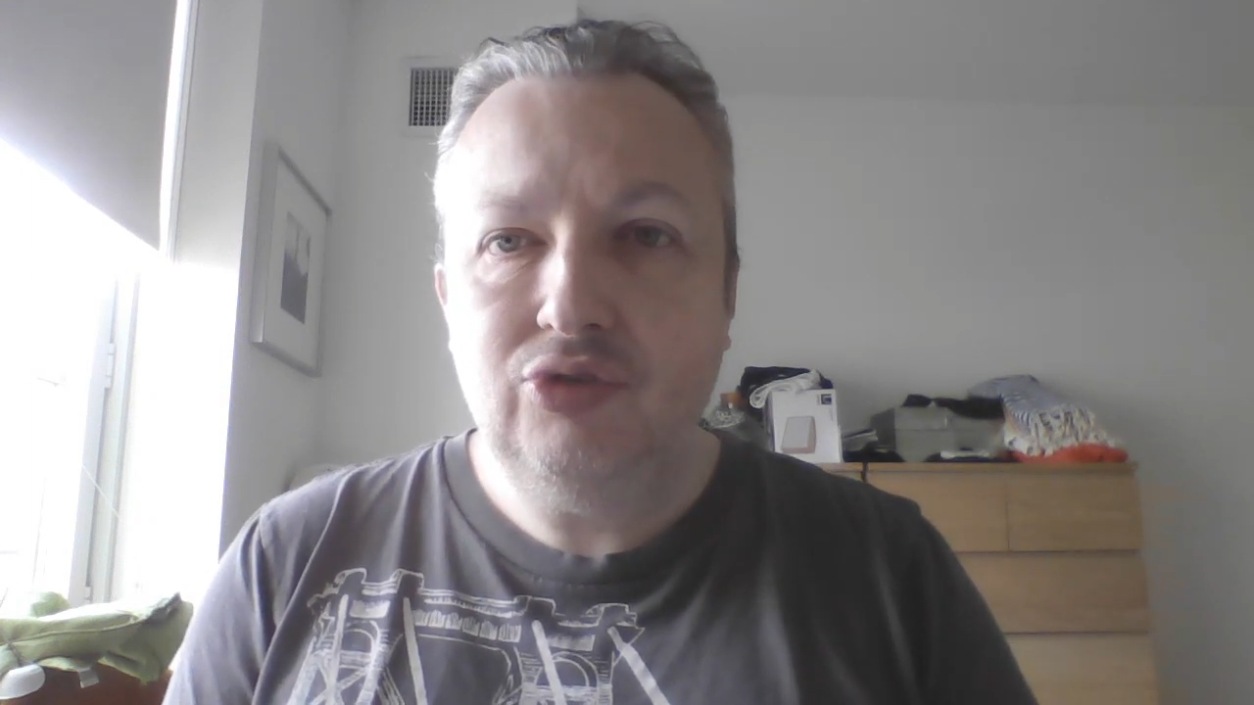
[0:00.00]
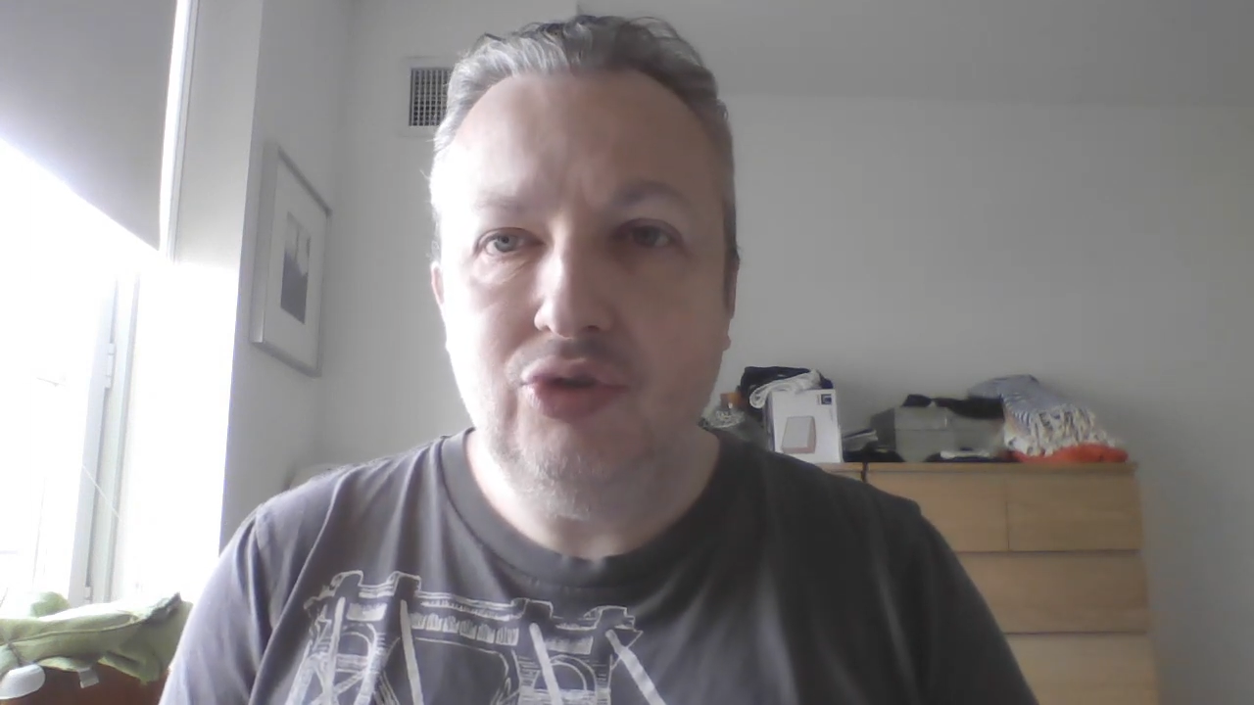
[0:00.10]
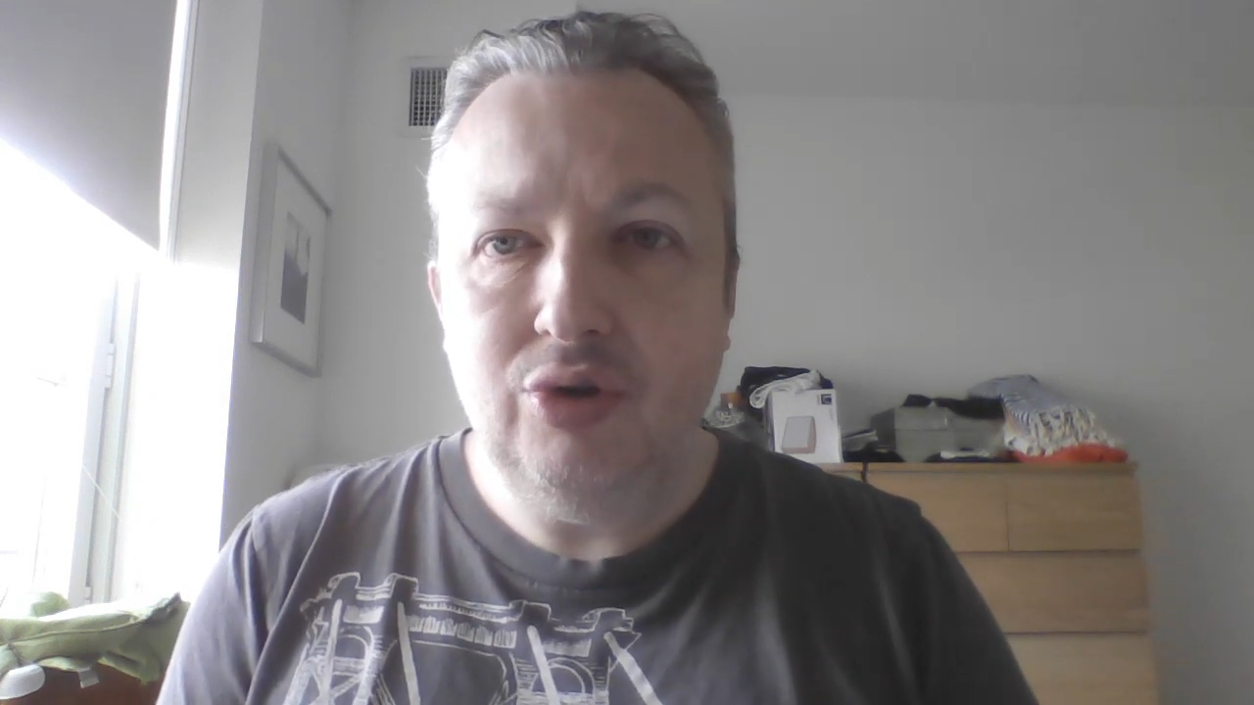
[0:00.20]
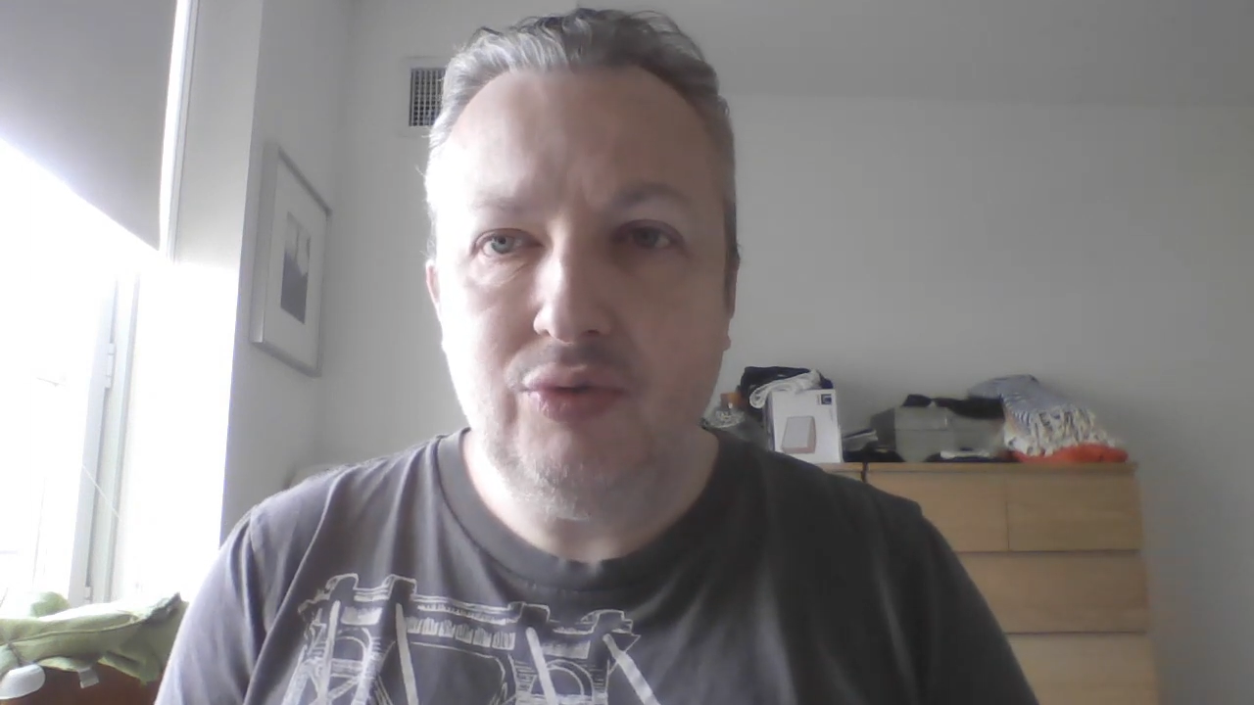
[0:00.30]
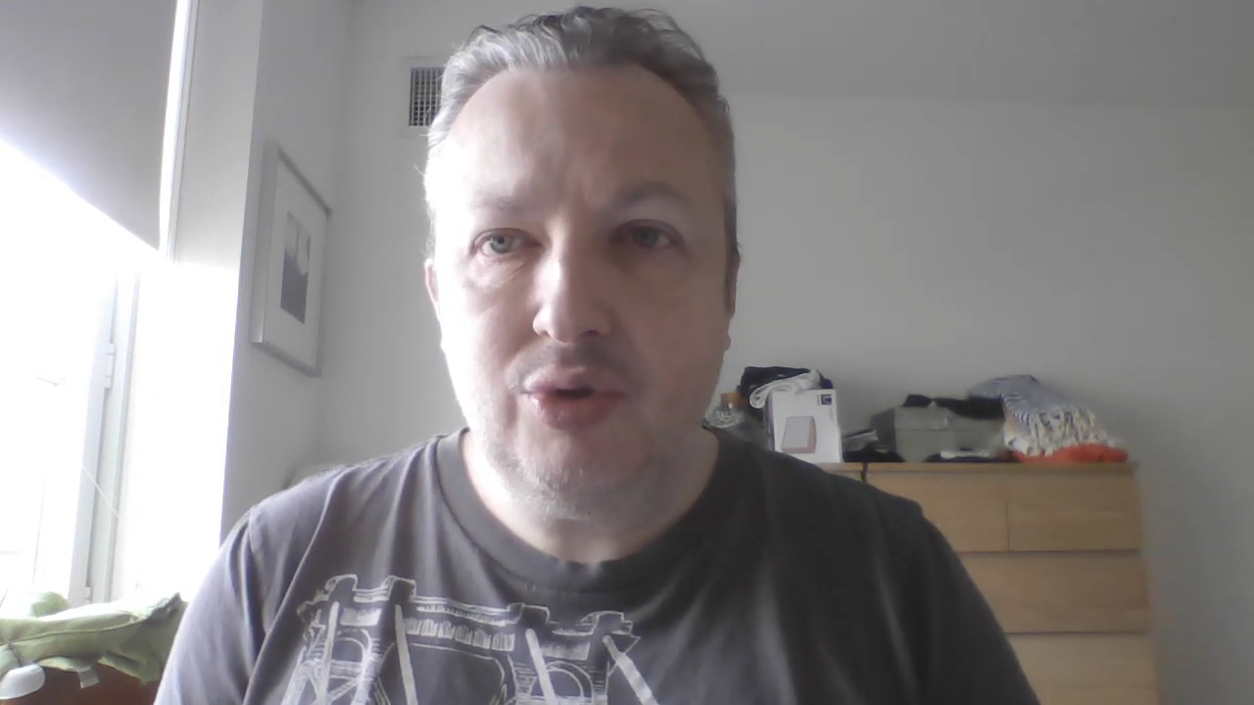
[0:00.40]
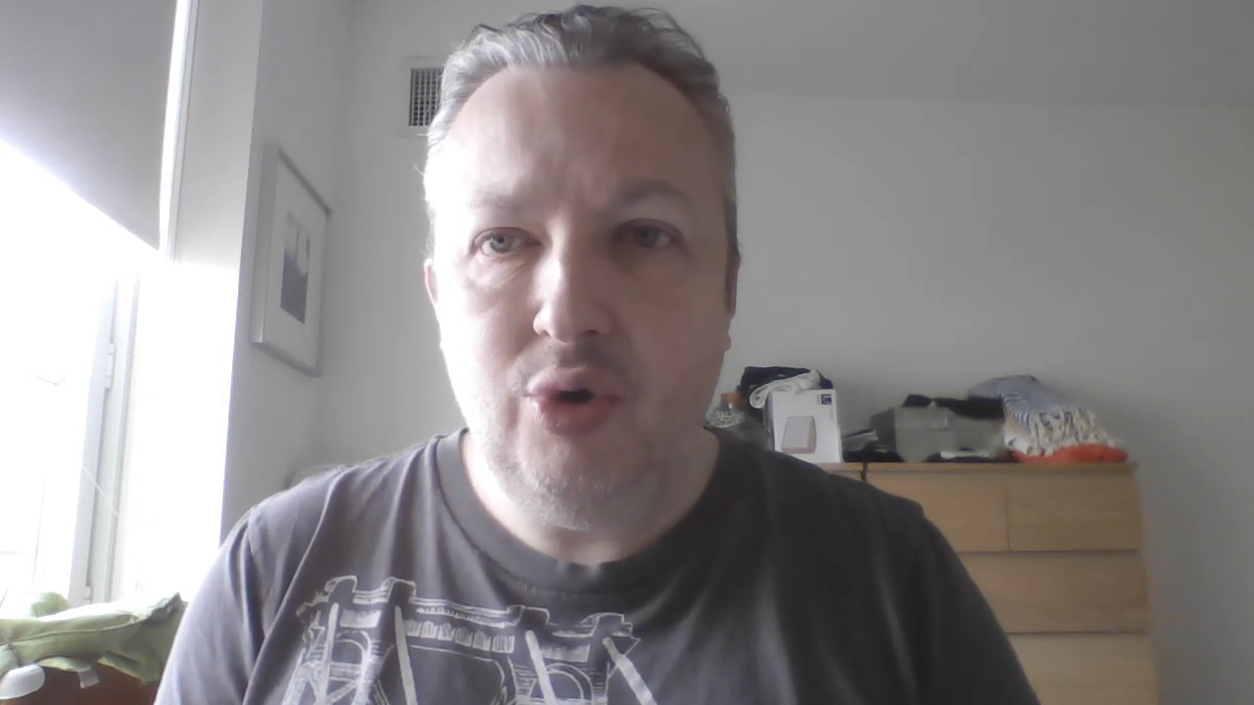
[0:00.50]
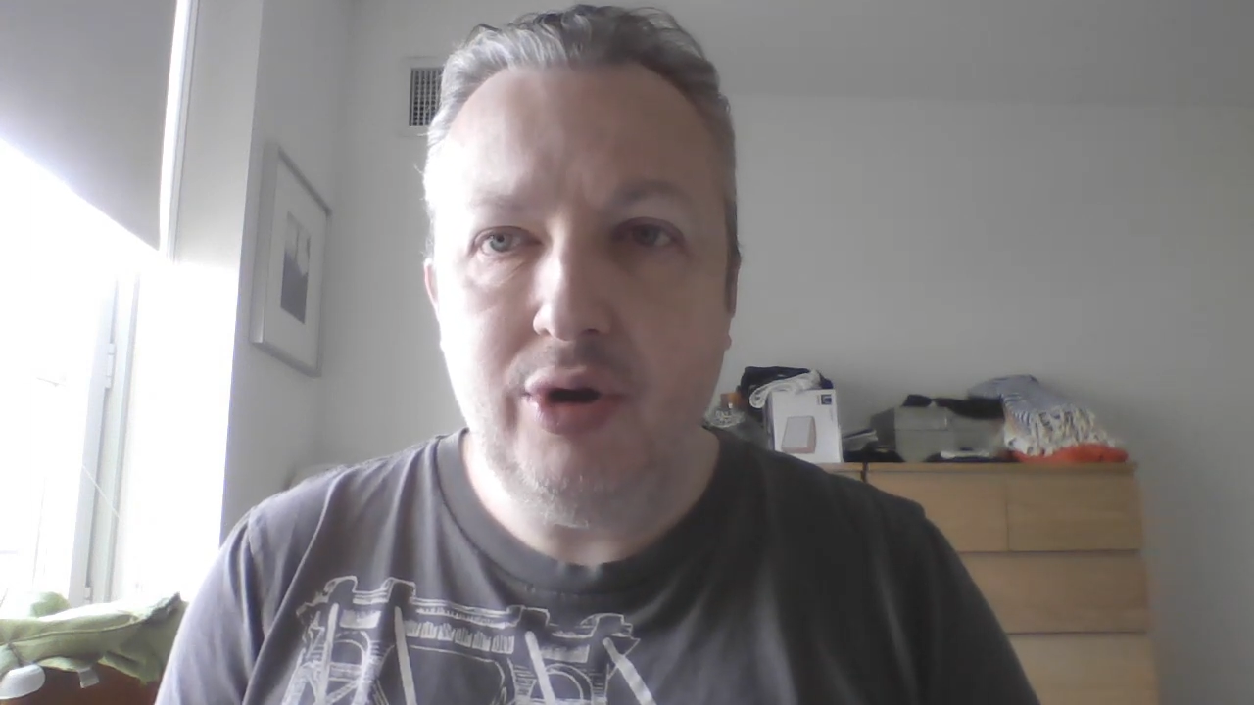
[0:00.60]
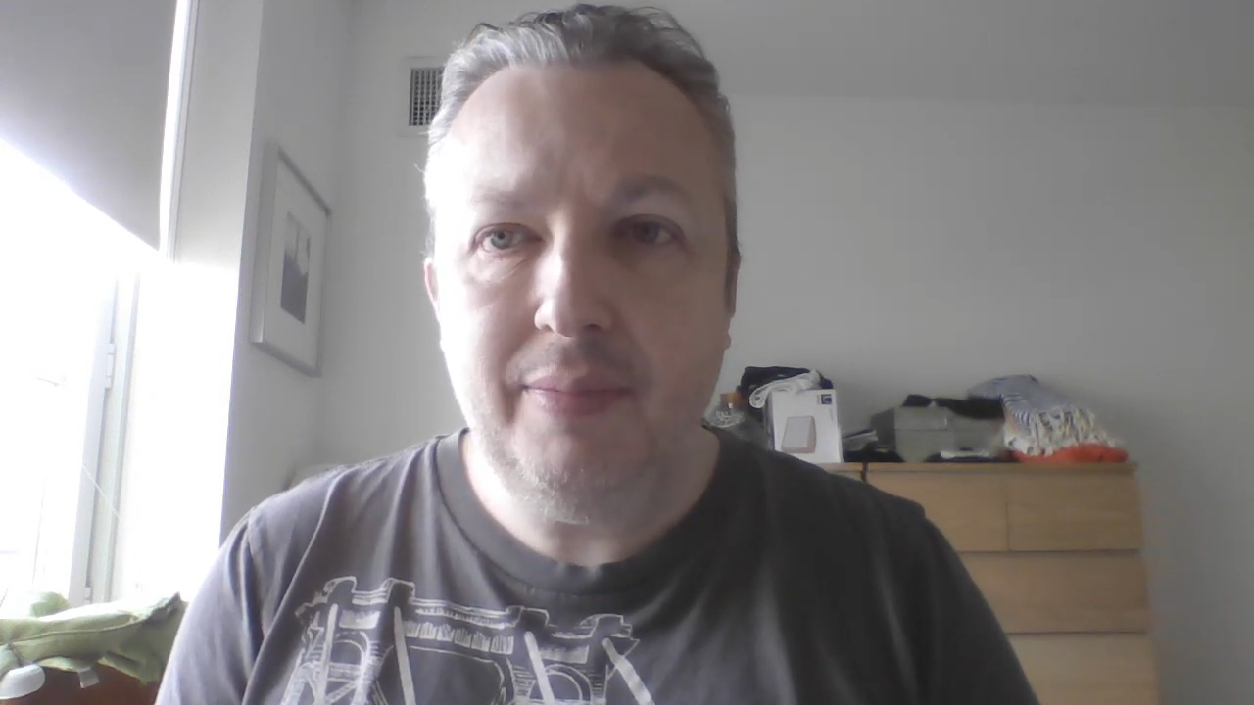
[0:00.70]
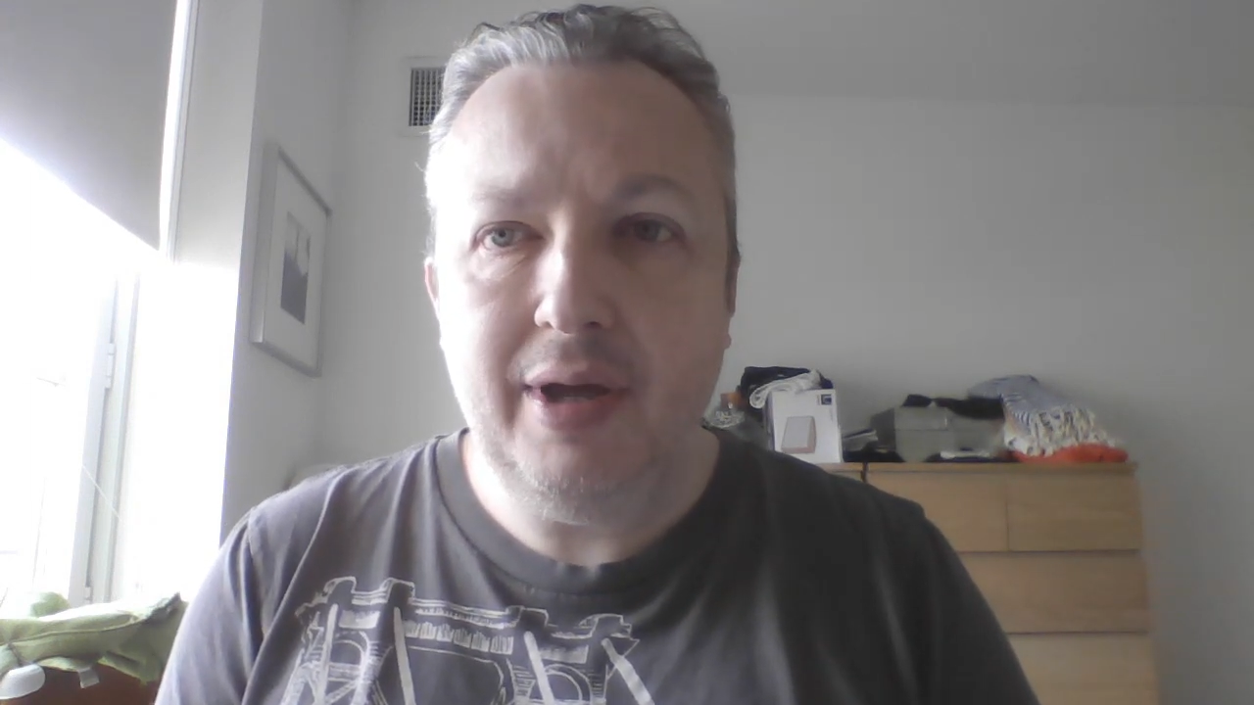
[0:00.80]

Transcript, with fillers: song recorded